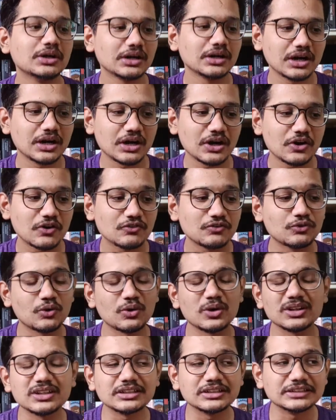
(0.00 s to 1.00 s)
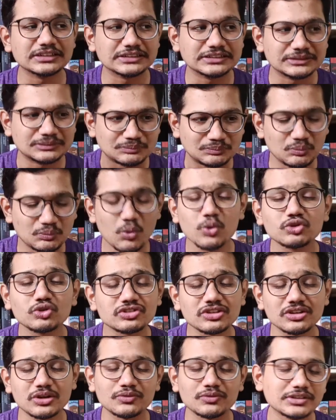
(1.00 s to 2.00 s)
uh, for most
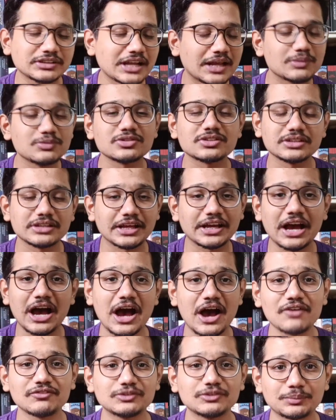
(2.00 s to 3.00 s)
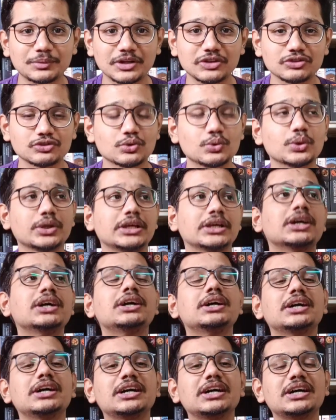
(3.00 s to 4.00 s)
of the times like half the price. Okay,
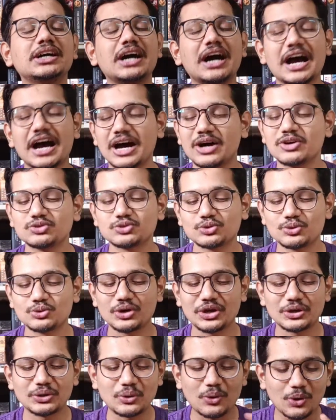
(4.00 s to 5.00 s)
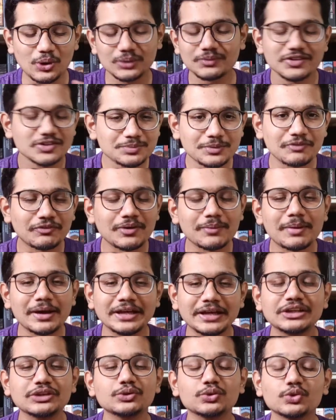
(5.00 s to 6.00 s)
uh, so I always prefer
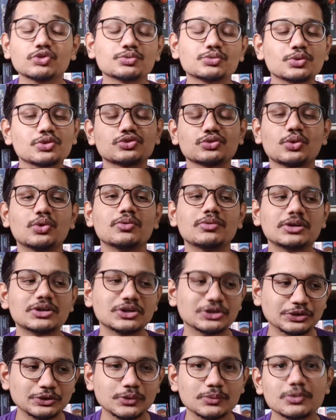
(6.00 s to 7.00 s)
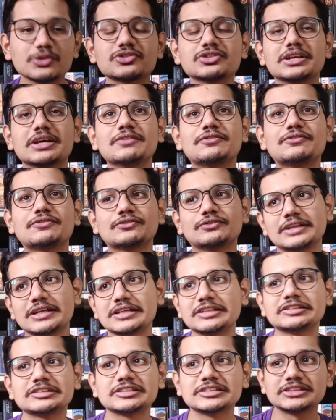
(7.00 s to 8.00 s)
buying used books over new books. If there
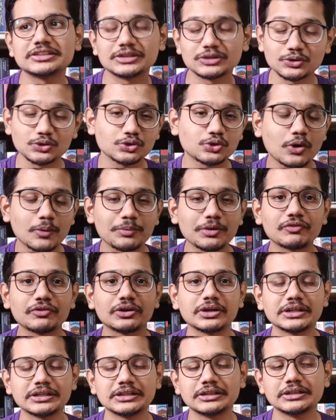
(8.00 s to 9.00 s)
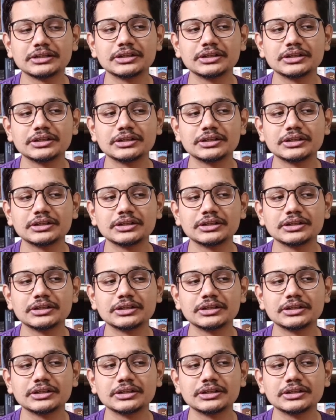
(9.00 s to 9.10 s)
is a good copy of an